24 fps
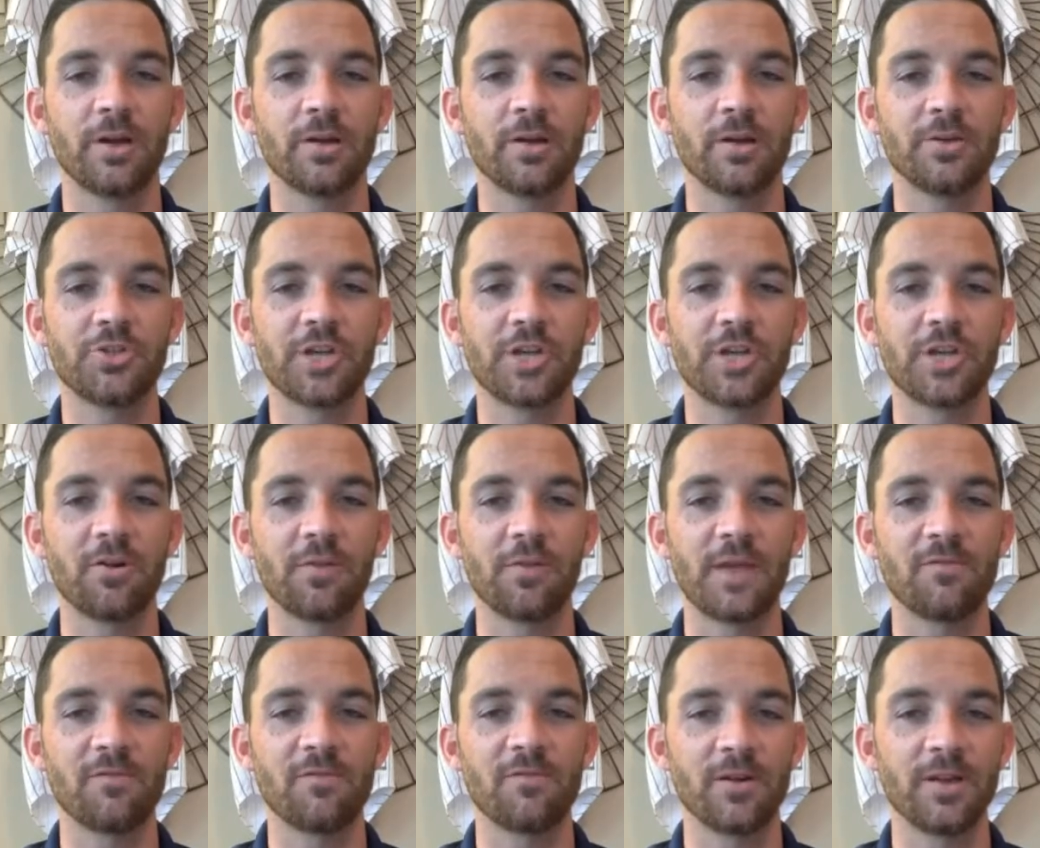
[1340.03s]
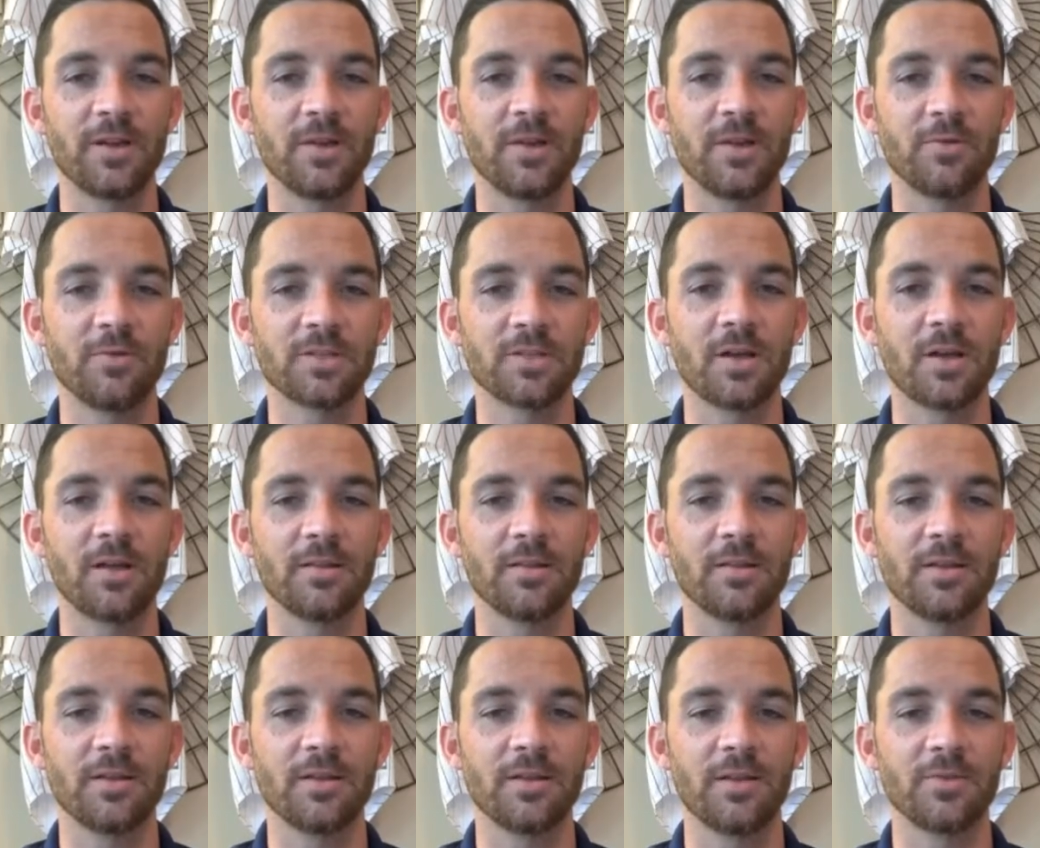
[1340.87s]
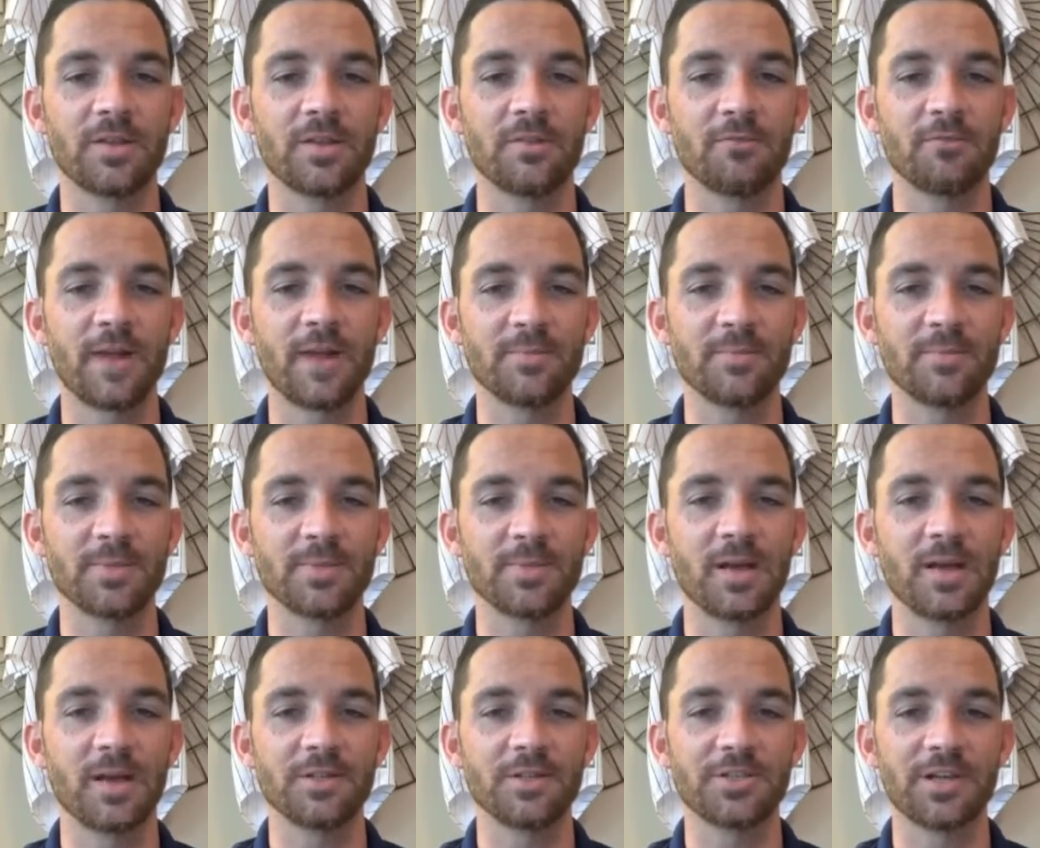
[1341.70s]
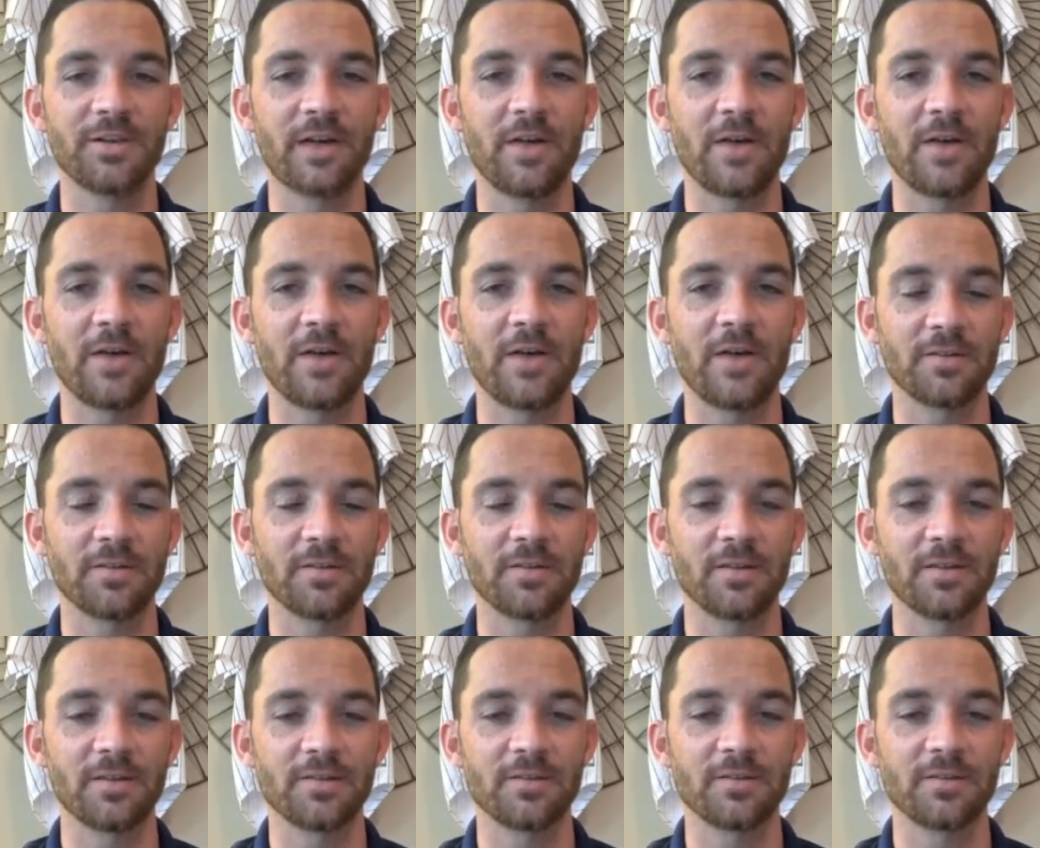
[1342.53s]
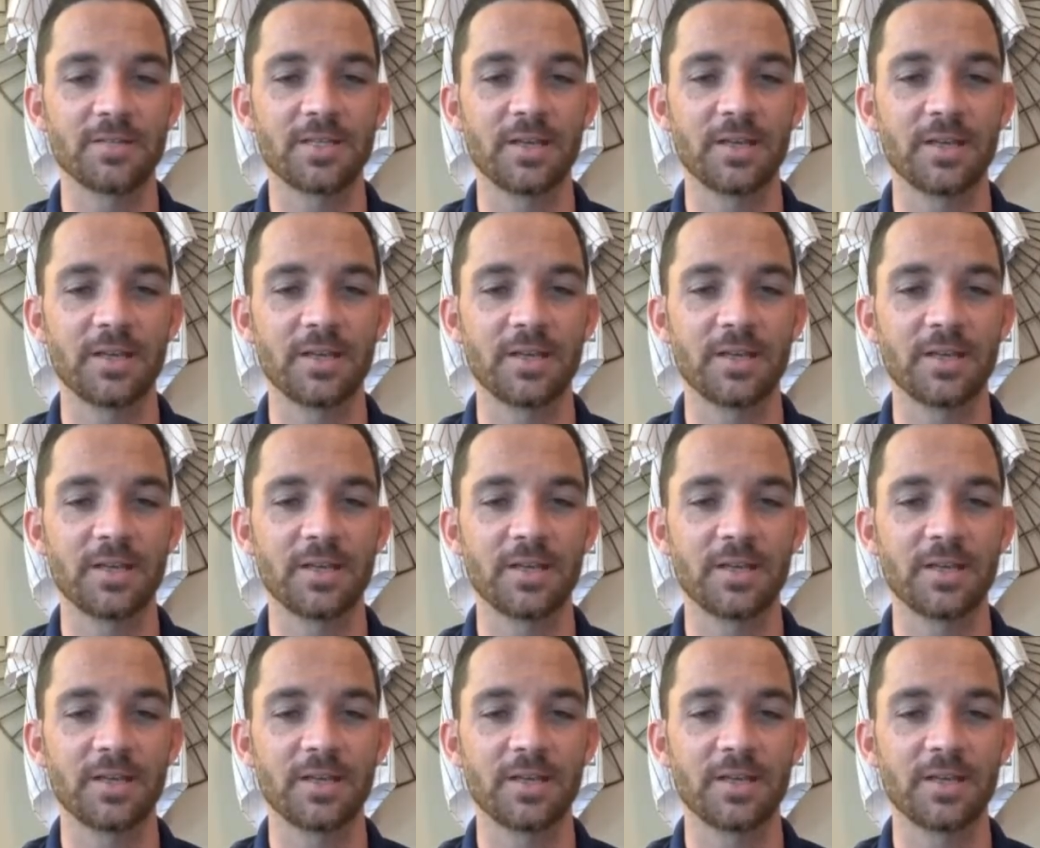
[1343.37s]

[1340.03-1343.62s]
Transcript: Gerald Everett. He was on the Rams last year. Now he's on the Seahawks.